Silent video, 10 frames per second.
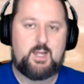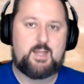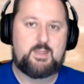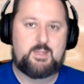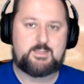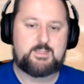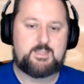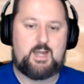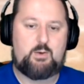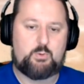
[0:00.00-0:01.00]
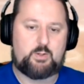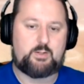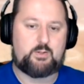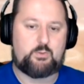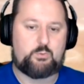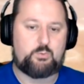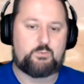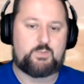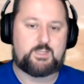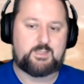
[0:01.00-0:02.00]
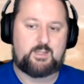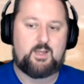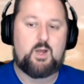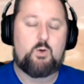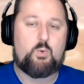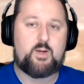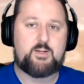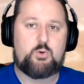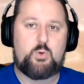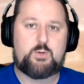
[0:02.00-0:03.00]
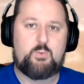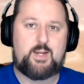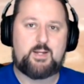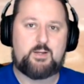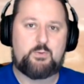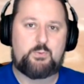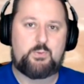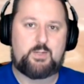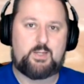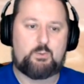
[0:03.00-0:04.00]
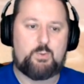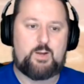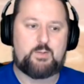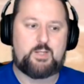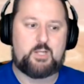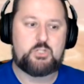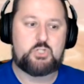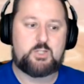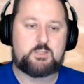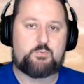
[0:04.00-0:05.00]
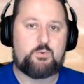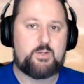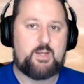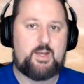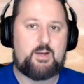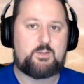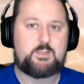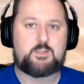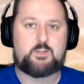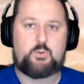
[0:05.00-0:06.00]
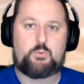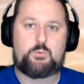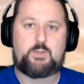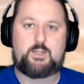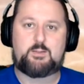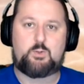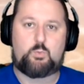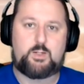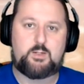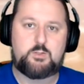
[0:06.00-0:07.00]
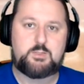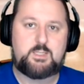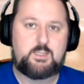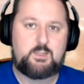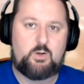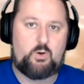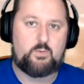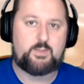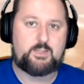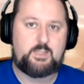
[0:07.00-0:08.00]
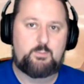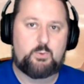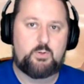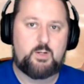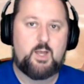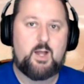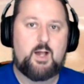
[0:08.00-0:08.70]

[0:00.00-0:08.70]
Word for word: this is how we're going to go through and fix it. One quick way to go through and get around it just for now is to go through and hit the Windows key on the keyboard.